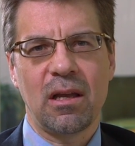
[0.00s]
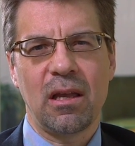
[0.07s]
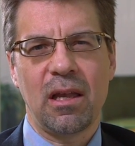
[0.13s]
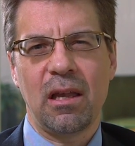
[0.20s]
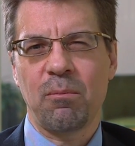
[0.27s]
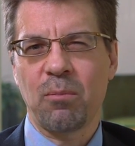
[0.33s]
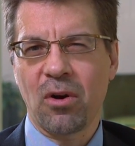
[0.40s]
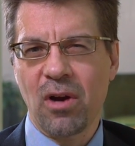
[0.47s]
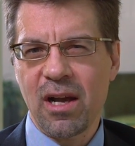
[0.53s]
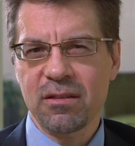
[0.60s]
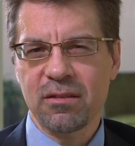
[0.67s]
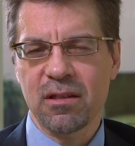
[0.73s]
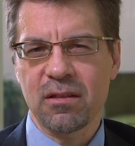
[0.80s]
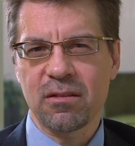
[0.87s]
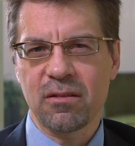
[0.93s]
a,
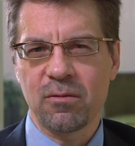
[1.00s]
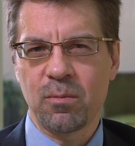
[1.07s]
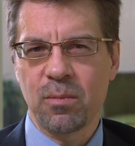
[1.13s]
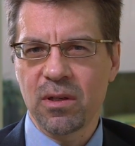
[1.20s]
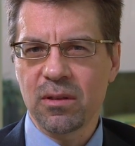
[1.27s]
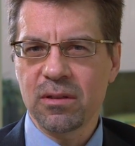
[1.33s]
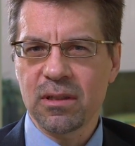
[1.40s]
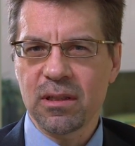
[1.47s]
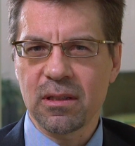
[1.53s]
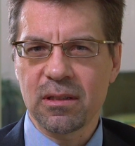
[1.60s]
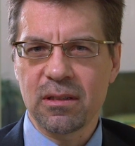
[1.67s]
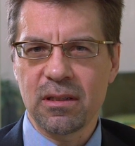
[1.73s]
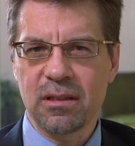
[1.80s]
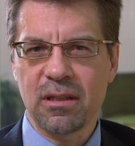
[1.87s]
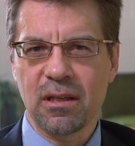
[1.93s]
process of building a
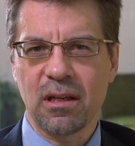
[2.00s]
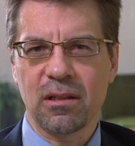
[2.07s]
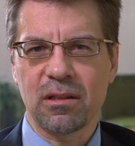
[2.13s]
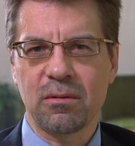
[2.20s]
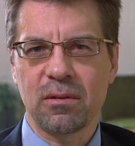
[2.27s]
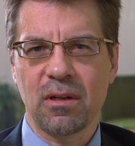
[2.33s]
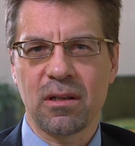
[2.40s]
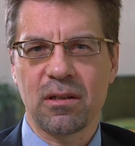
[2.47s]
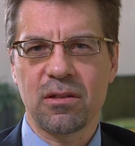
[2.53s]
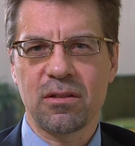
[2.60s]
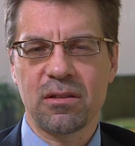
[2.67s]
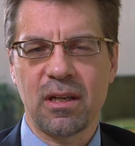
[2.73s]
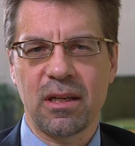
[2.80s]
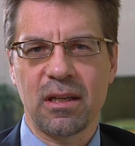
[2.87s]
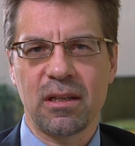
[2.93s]
detailed
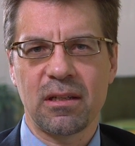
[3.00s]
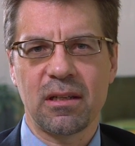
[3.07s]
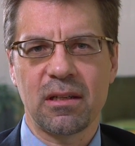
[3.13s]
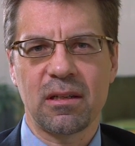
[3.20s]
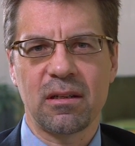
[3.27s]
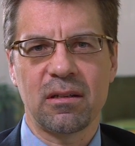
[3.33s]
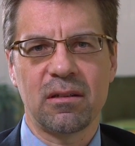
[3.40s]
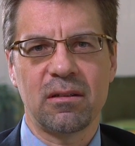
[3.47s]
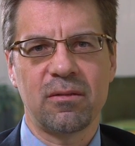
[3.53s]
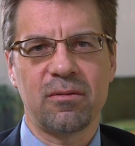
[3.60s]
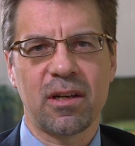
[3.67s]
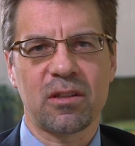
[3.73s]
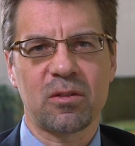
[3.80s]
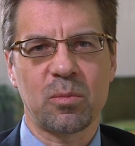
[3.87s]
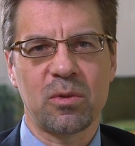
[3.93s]
understanding of
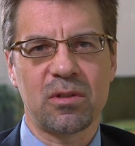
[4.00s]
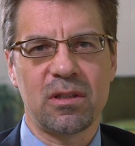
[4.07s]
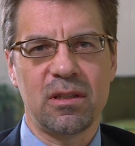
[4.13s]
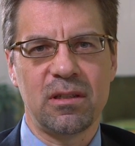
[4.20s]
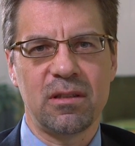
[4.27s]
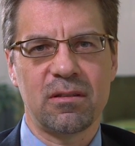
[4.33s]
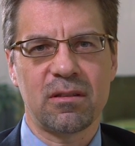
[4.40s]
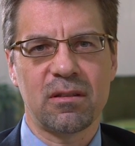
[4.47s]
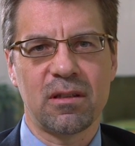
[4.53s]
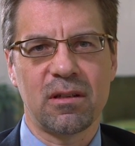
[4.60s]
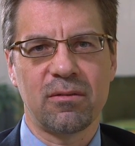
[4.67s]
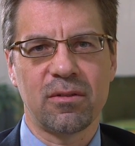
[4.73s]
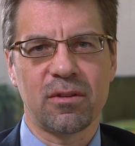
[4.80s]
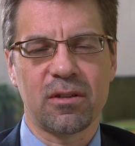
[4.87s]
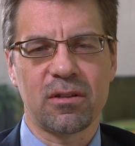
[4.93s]
expertise and
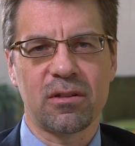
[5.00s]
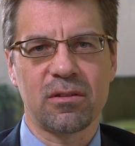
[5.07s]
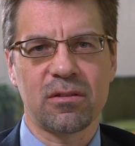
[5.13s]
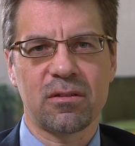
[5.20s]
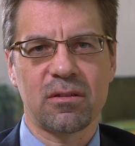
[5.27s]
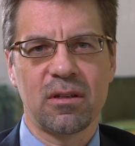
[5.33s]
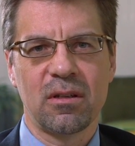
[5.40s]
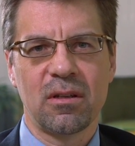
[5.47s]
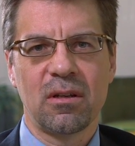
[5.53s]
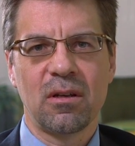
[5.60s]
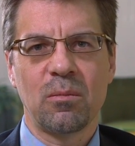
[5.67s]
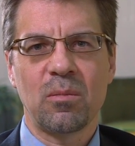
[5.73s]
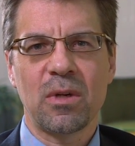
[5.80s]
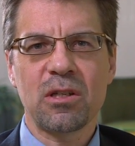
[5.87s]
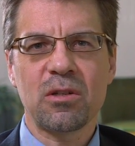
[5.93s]
of learners
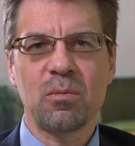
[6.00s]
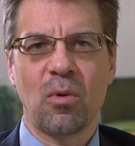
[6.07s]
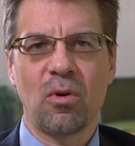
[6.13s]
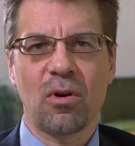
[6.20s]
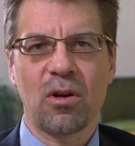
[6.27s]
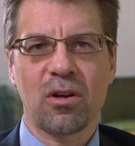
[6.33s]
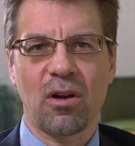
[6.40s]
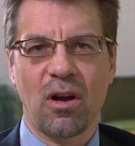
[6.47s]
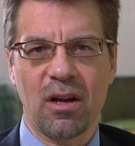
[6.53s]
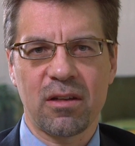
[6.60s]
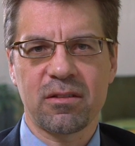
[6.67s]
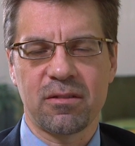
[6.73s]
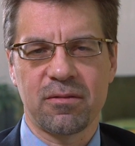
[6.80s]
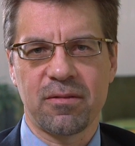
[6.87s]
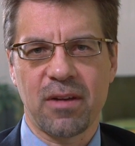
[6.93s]
much more
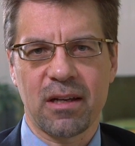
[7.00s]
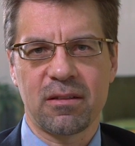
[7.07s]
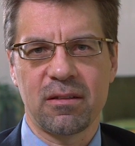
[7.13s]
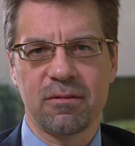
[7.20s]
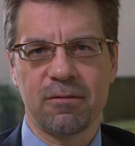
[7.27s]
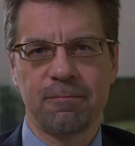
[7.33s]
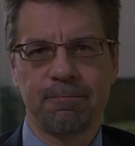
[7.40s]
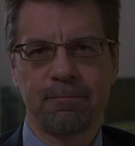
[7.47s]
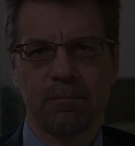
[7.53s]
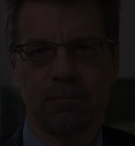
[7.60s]
cost effective.